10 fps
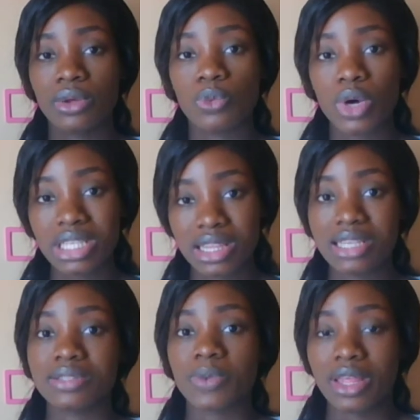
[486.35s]
What
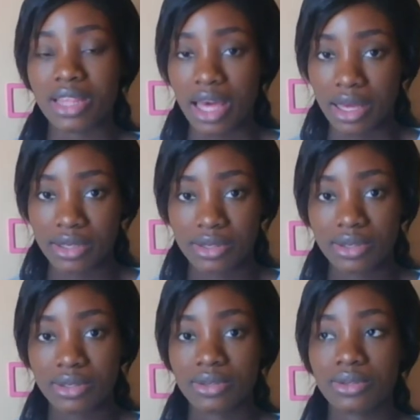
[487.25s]
things were there?
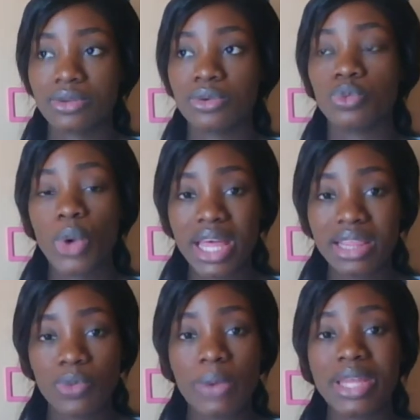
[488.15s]
Where,
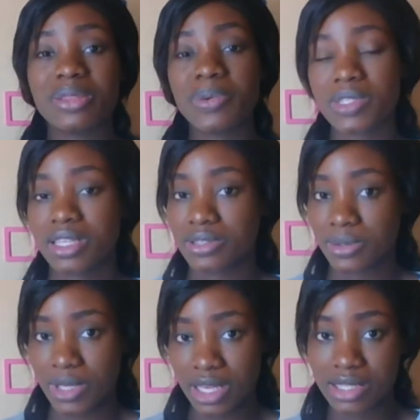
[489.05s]
where were those things
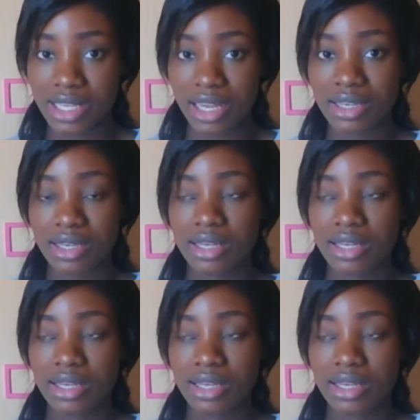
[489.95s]
located?